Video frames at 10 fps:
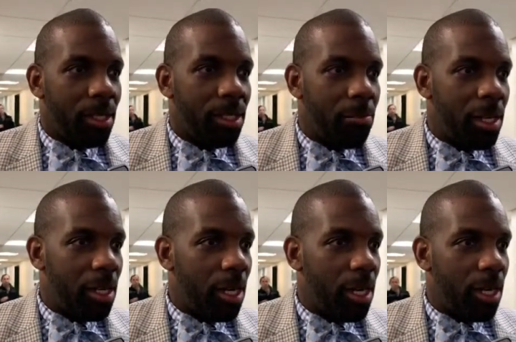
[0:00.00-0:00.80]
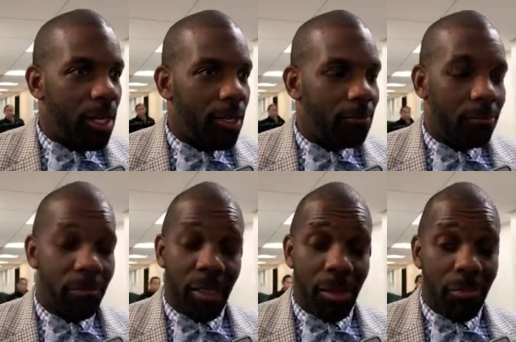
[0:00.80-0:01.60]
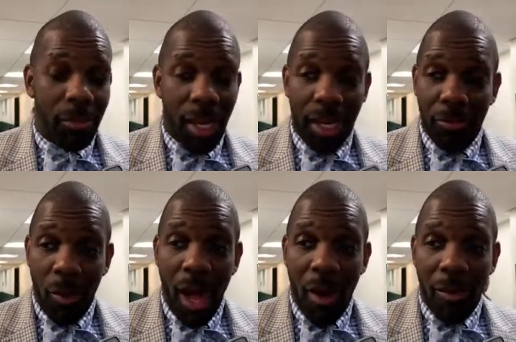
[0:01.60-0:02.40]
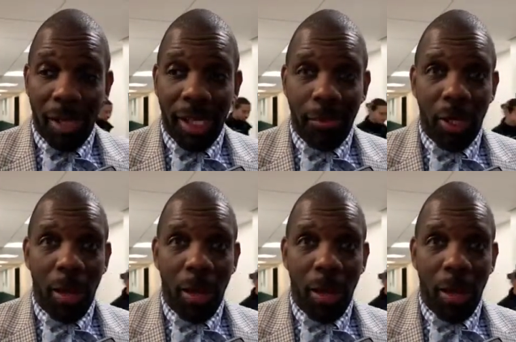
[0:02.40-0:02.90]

It's been uh, wow, I think it's been